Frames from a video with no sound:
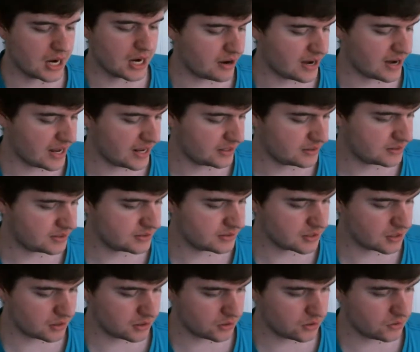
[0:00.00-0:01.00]
All right,
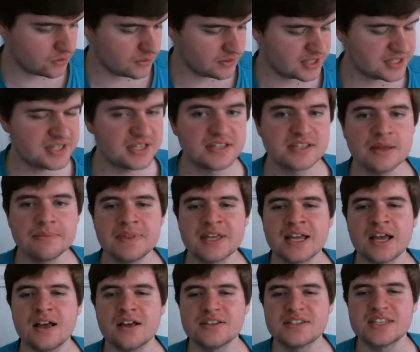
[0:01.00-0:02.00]
so this is
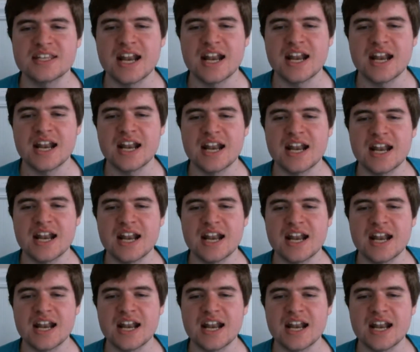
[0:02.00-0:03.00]
something else that I've
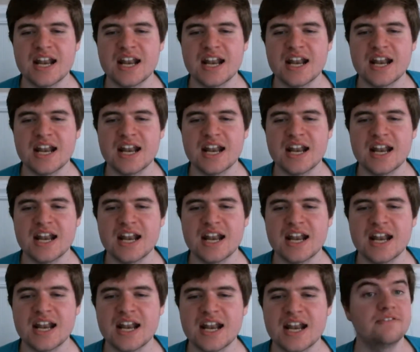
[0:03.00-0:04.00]
had for a
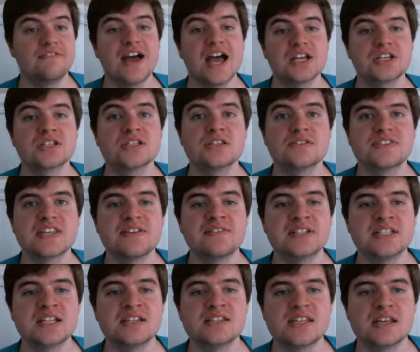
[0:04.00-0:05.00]
while, uh, The Fashions of
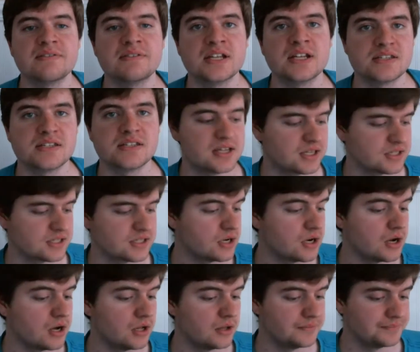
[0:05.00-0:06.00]
1776
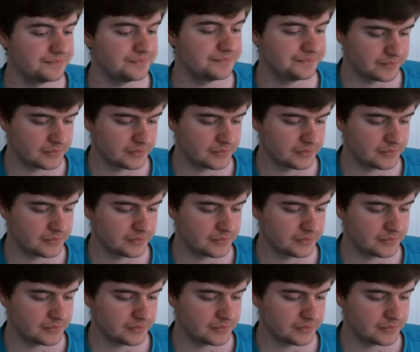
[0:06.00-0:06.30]
doll.